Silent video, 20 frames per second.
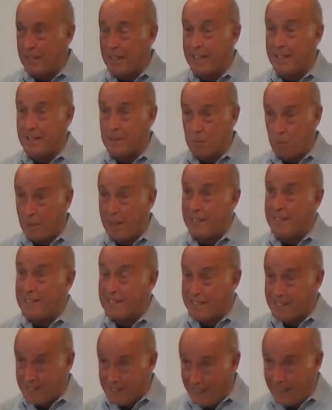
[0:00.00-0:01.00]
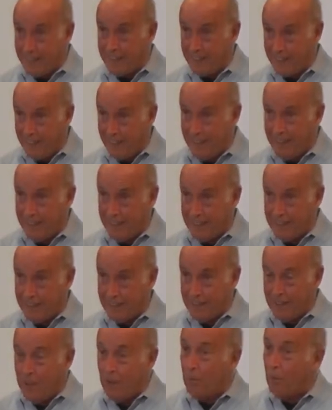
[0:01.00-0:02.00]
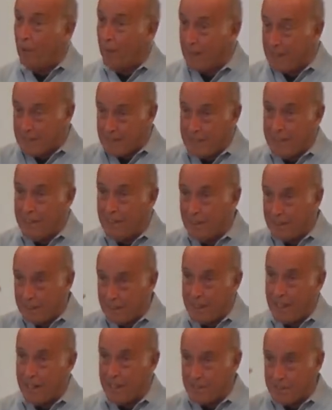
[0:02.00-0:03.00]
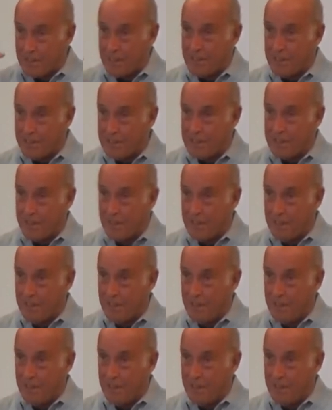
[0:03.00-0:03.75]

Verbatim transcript: That is, what is psyche? What is the unconscious?